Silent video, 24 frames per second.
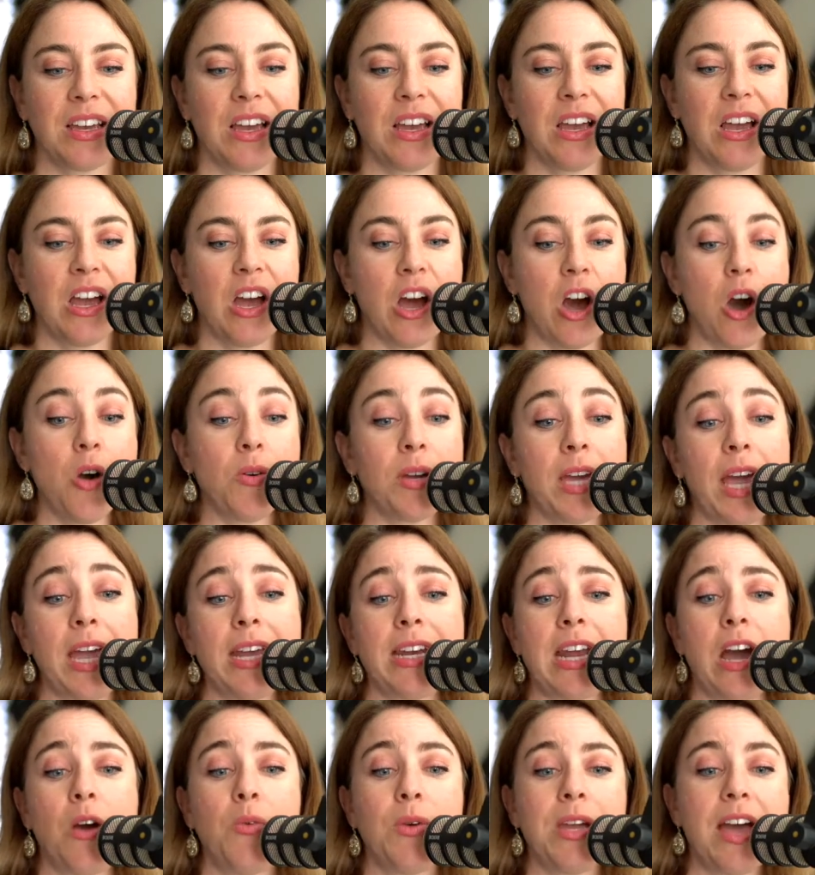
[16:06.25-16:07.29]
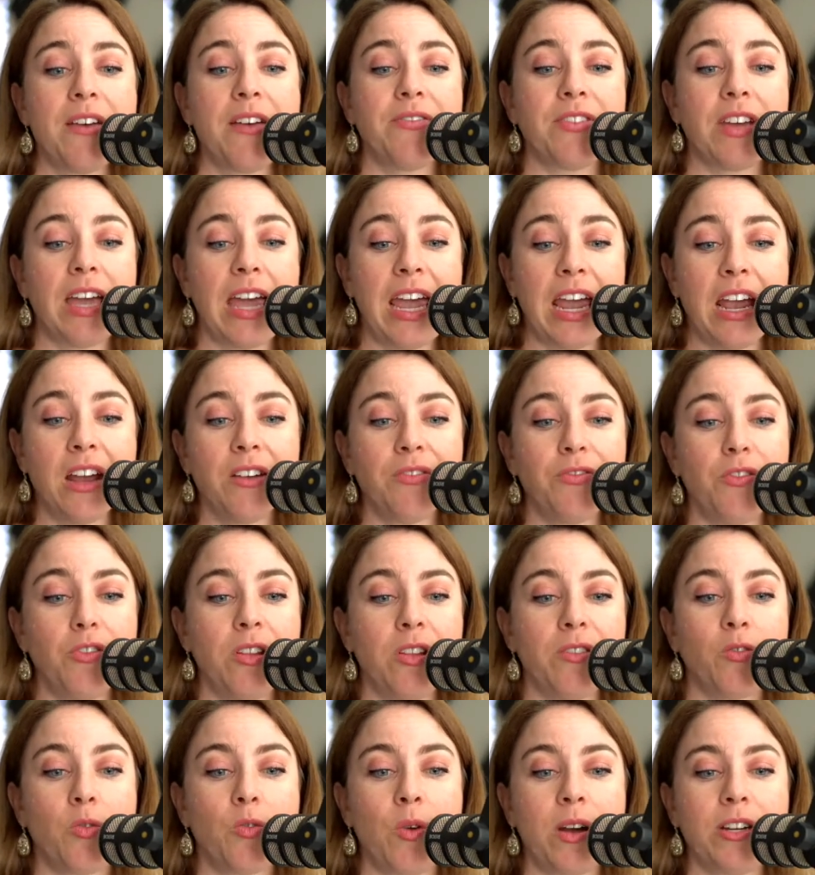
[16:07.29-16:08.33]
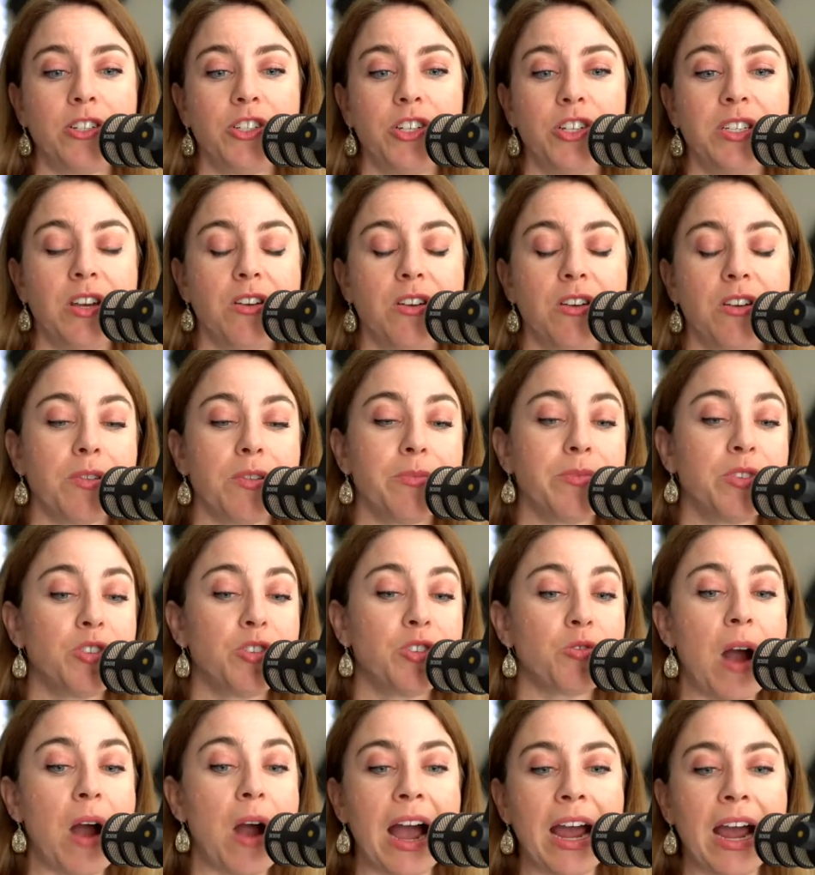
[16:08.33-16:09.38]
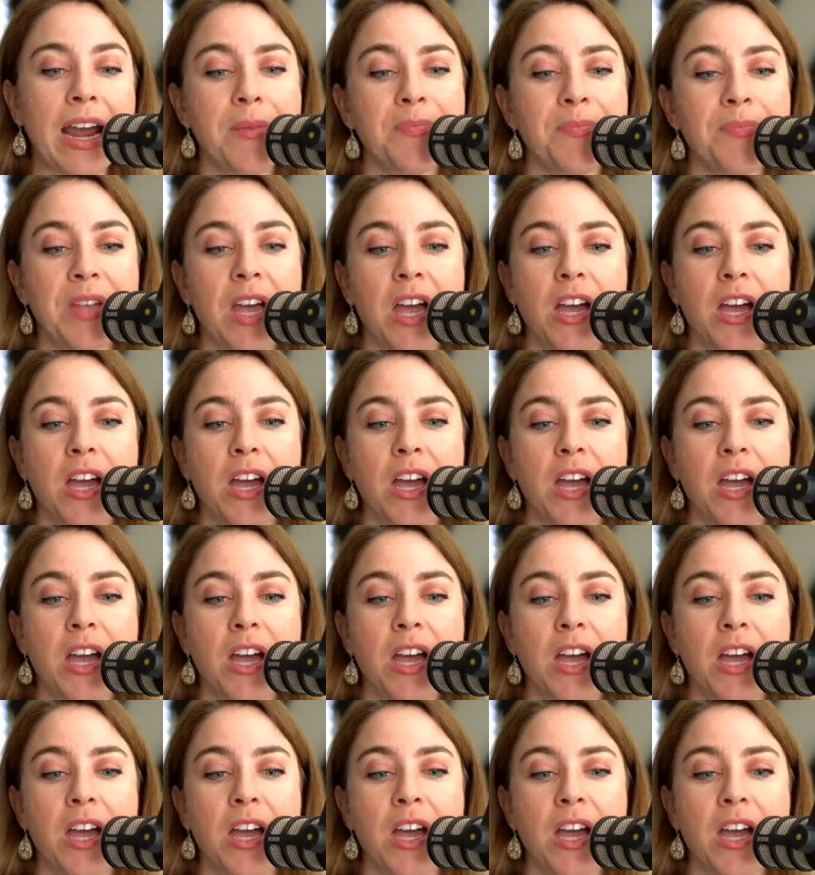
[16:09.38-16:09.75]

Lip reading: Okay, now we have a handful of questions here from Tri.